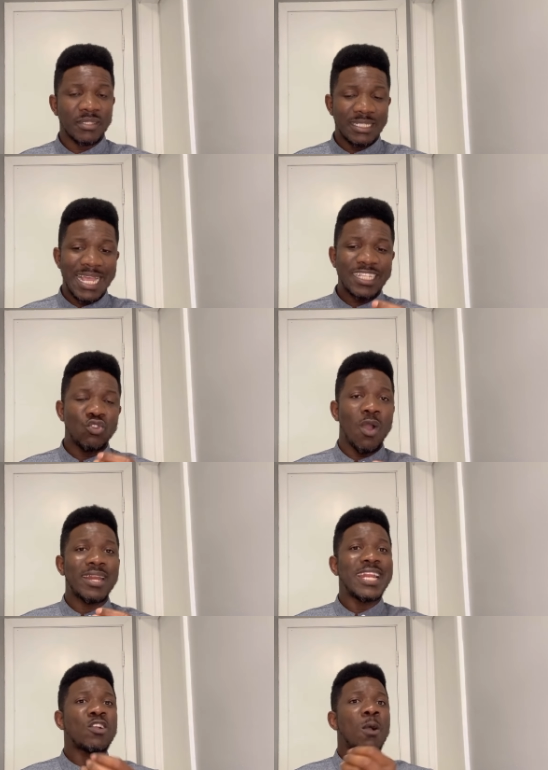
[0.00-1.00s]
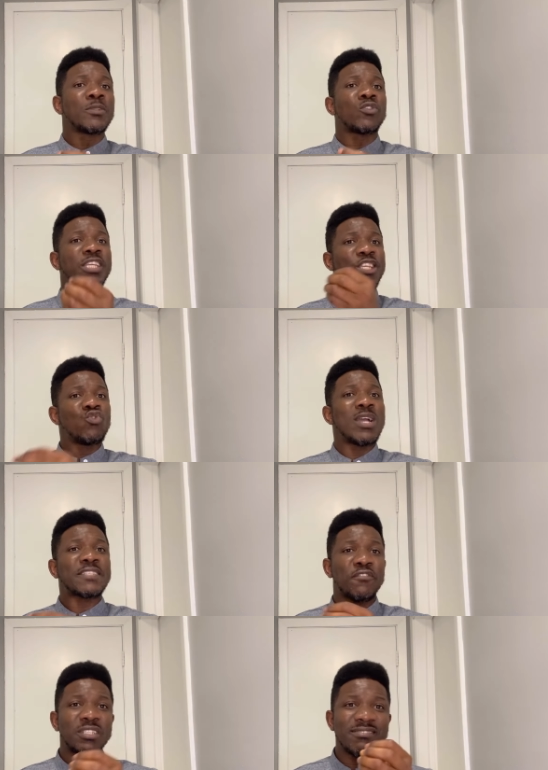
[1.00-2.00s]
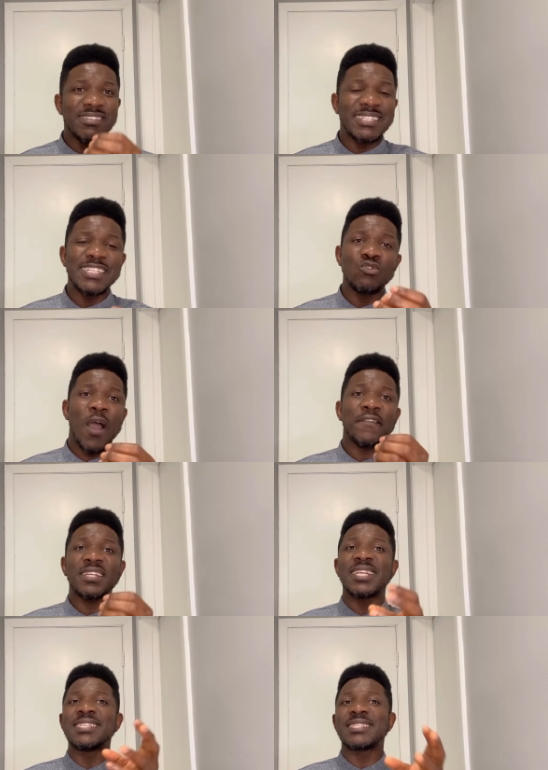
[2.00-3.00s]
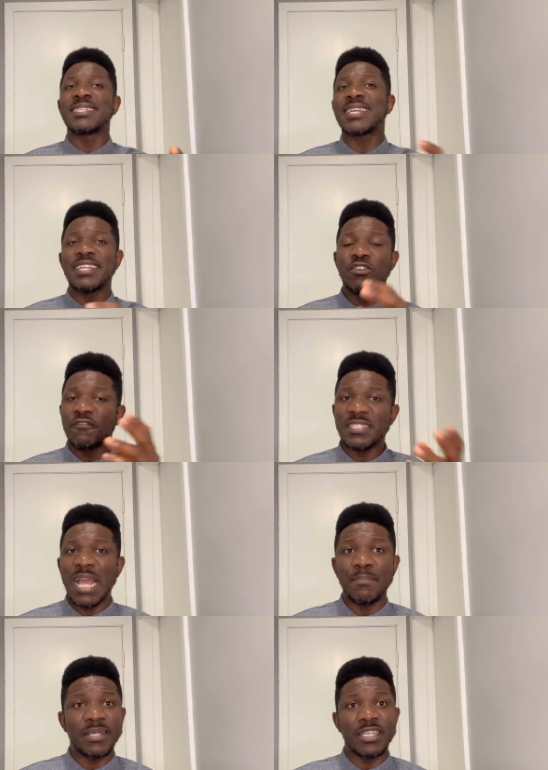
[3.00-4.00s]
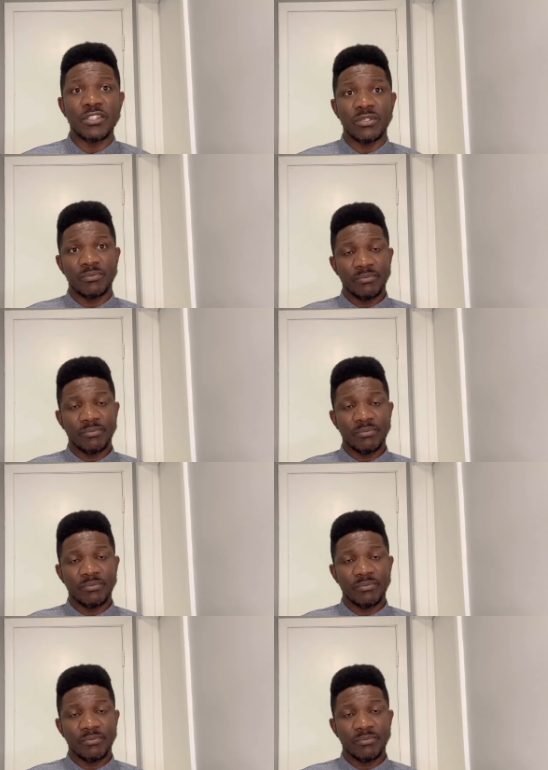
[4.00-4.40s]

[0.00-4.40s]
that you are really coming to the US for the reason you have clearly stated in your visa application.